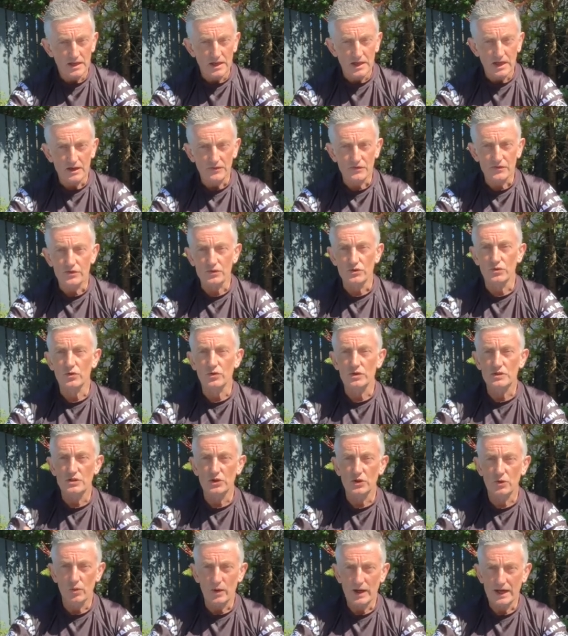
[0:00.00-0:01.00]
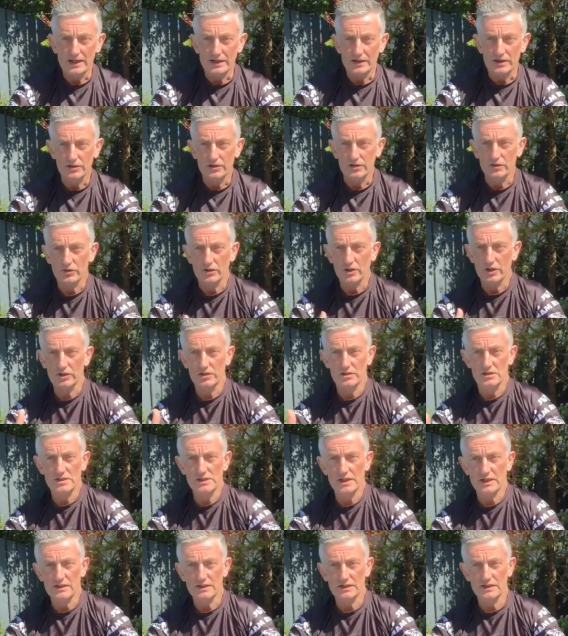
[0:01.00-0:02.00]
if you're going to a wedding or you're going out on
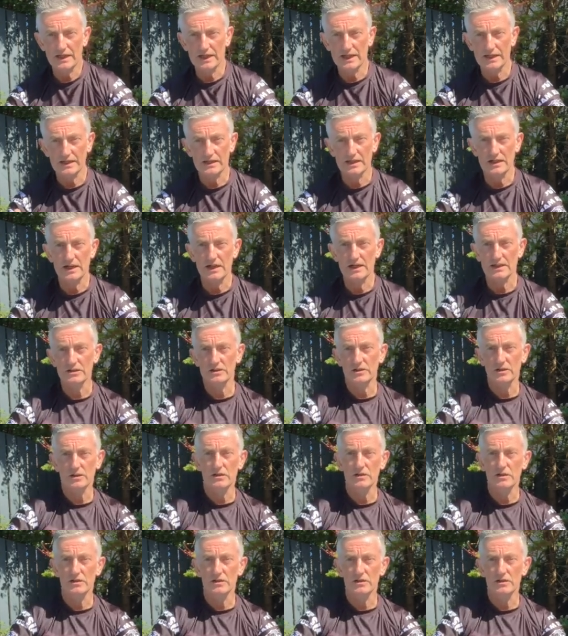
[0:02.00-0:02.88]
Saturday night and you